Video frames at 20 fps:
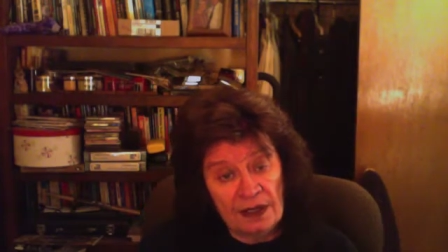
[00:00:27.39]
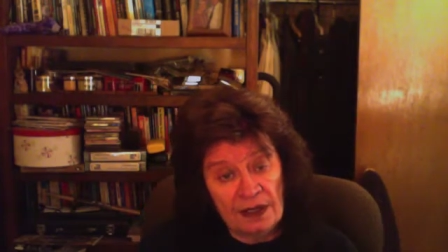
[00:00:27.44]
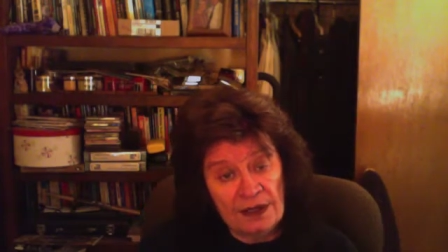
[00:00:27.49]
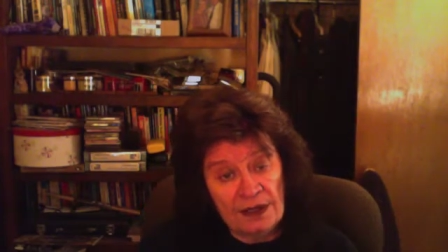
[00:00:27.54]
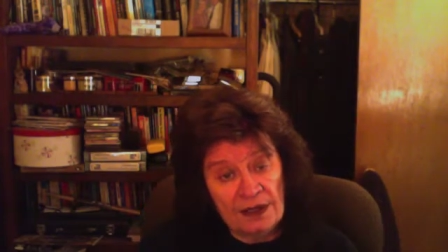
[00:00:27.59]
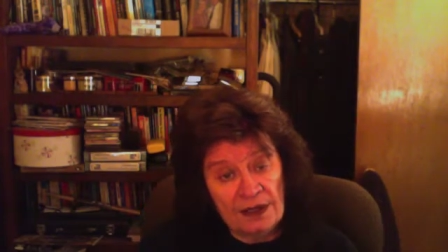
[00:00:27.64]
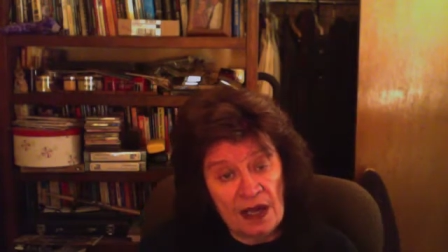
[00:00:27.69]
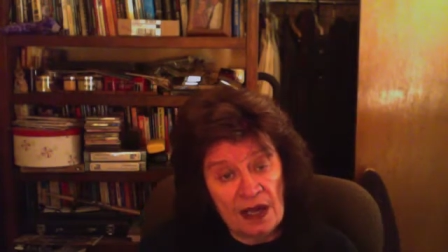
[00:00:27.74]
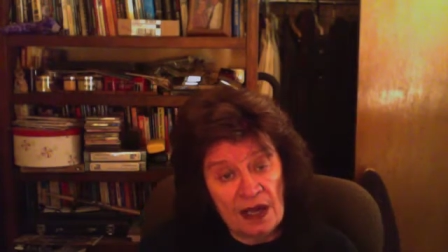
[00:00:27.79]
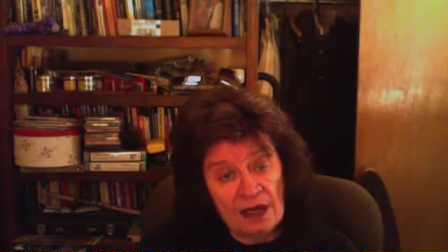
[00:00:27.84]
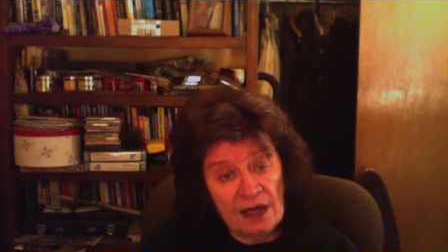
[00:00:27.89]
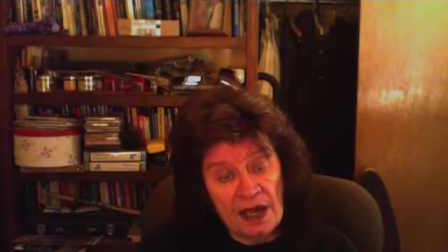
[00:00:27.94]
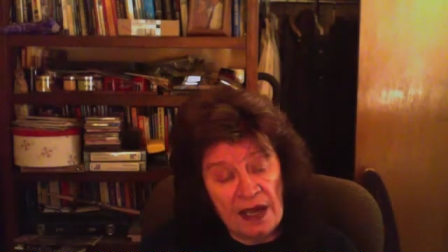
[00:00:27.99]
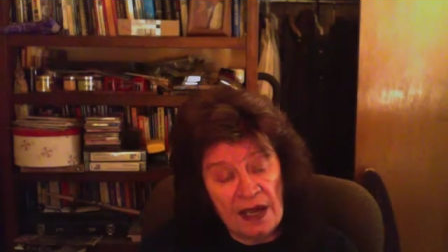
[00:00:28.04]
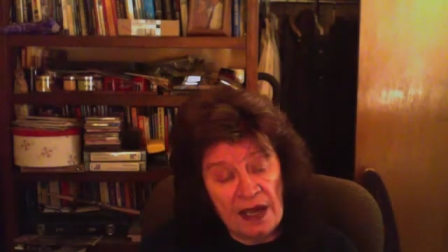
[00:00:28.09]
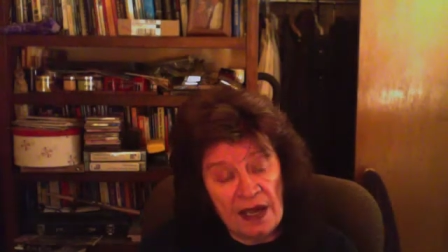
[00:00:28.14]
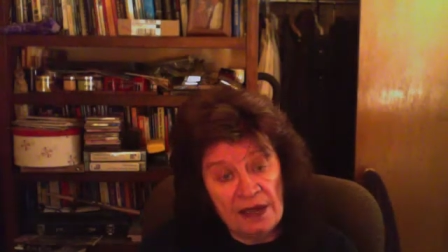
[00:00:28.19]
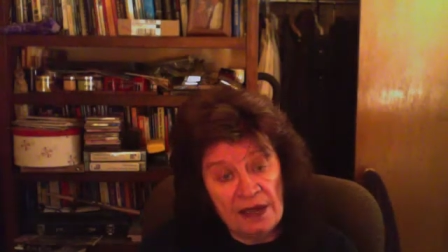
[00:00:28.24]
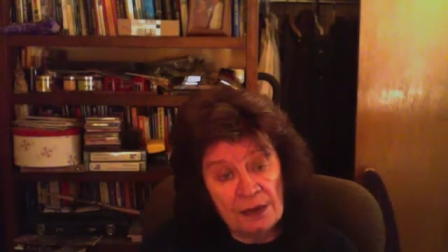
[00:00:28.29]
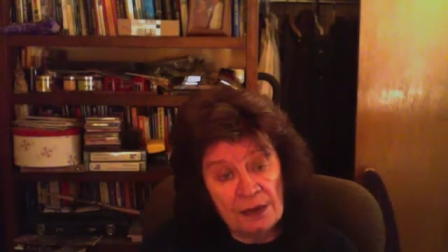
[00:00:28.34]
Don
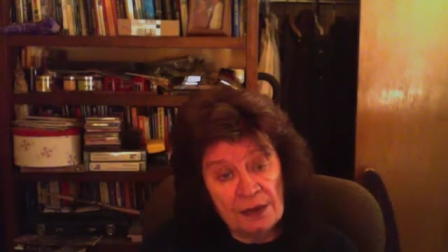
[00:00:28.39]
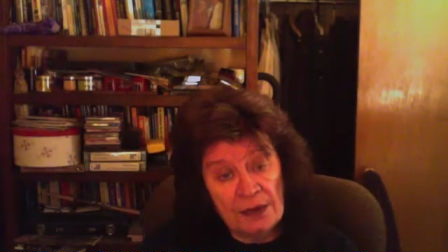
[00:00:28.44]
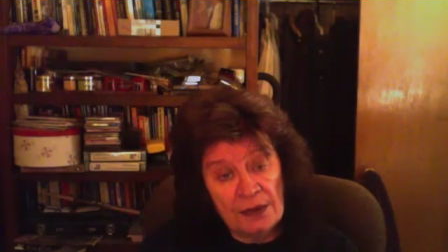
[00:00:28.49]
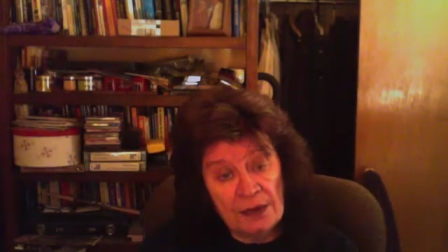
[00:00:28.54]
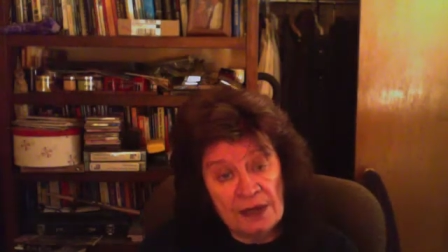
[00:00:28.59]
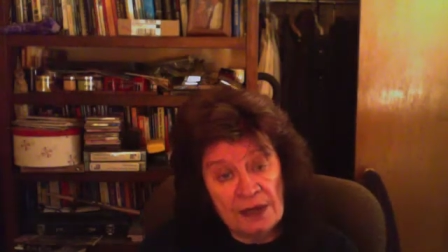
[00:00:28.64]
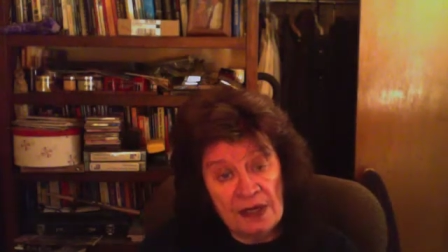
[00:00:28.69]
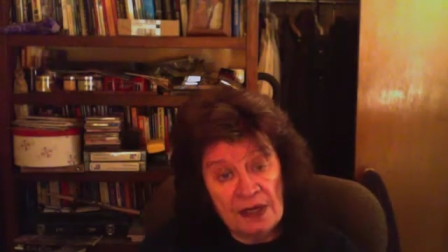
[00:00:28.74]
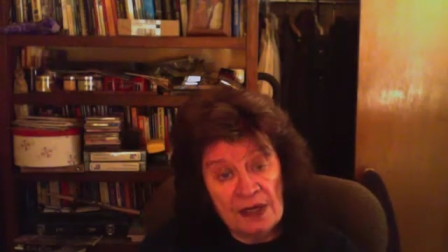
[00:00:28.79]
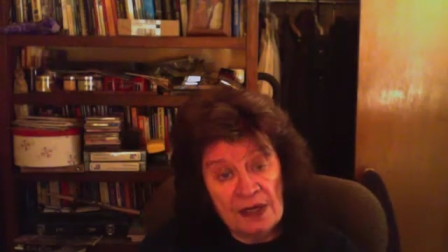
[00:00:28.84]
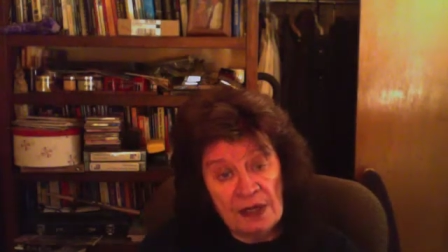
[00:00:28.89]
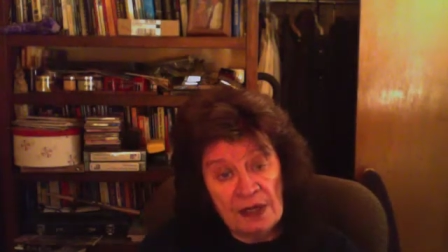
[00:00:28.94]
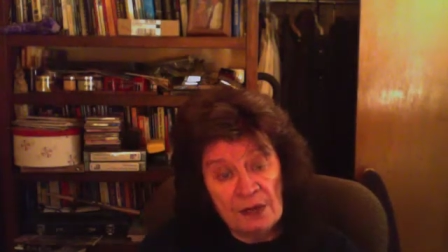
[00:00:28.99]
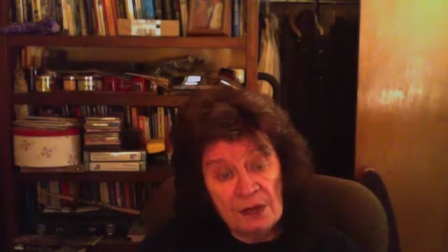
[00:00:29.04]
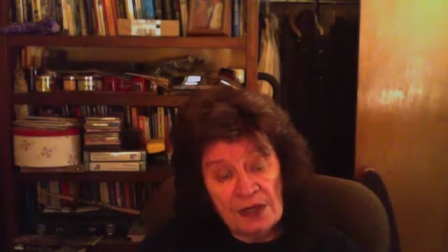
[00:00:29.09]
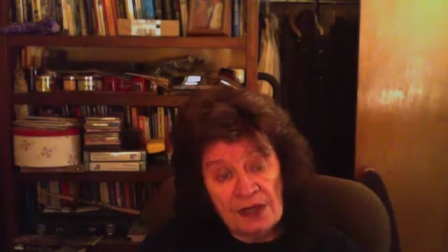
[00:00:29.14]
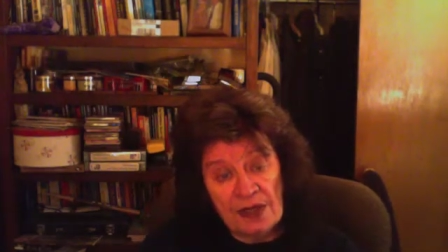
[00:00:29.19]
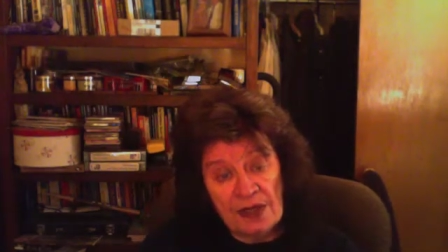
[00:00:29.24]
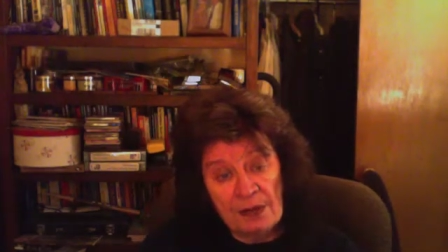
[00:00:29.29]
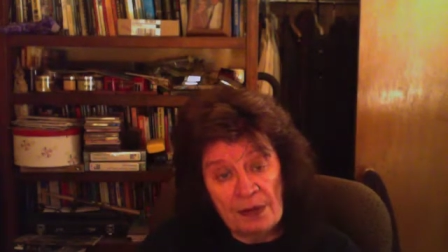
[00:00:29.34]
Hales,
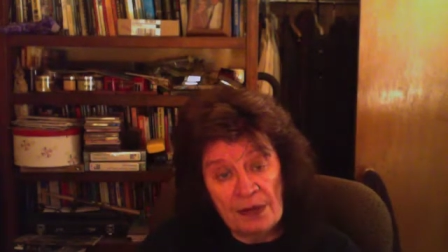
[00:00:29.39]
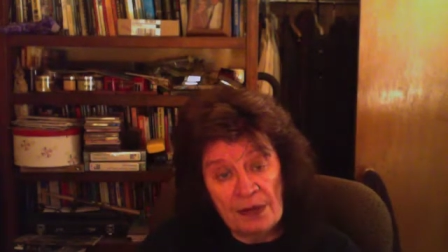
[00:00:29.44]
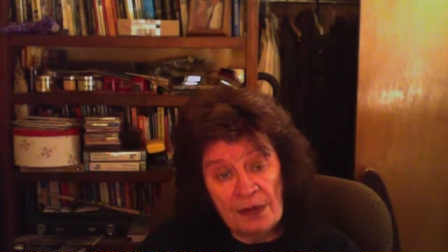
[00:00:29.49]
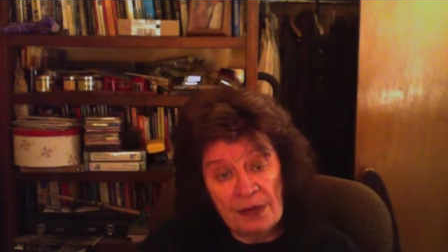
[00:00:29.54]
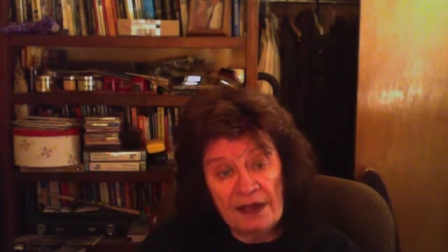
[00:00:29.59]
was somebody